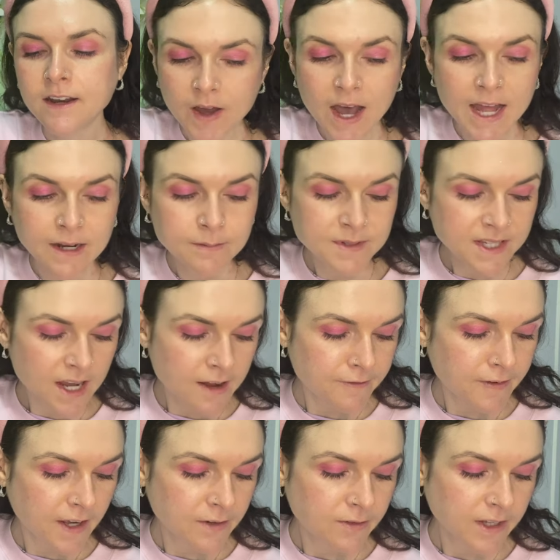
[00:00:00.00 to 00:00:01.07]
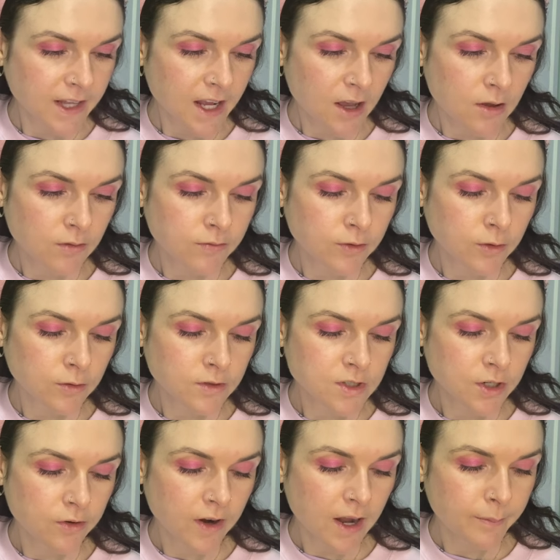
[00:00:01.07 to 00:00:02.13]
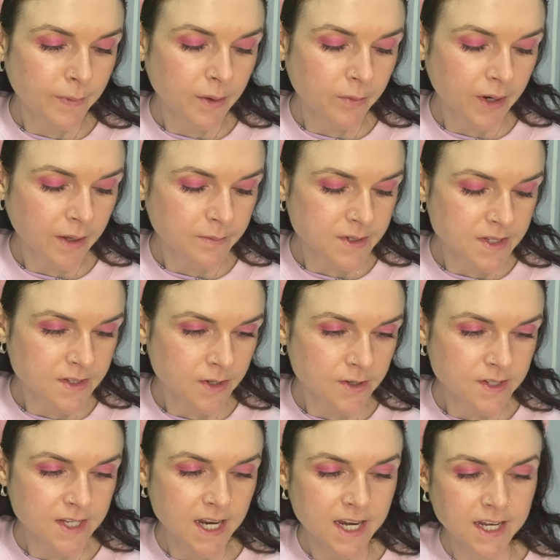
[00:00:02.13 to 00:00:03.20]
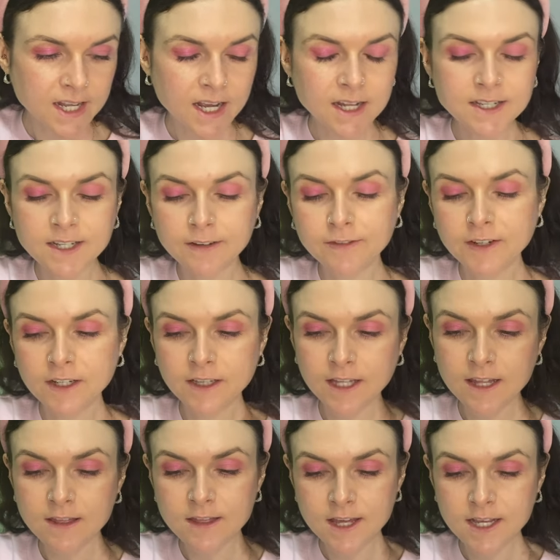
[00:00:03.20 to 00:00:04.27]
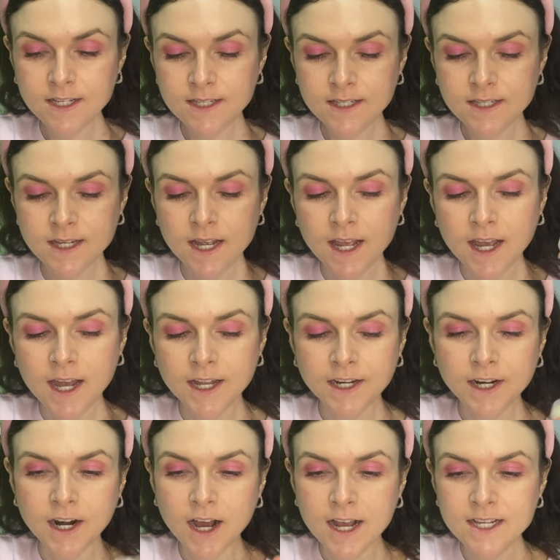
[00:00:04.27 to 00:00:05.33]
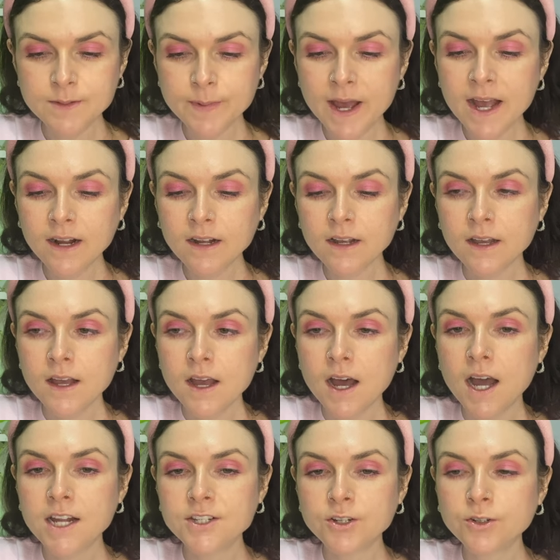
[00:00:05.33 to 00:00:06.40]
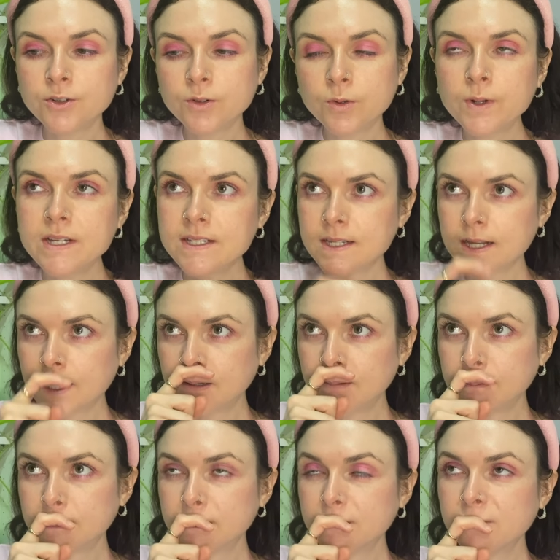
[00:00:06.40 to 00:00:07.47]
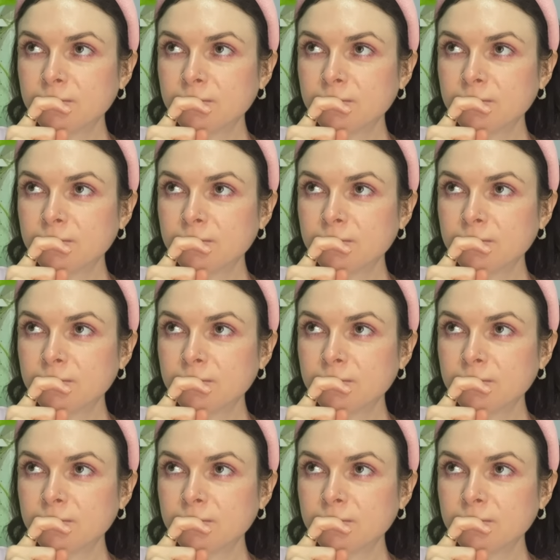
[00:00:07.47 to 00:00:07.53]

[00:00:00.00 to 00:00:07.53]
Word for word: Items that I find really helpful to ground me when I'm dissociating are definitely this and an ice pack. I don't always um,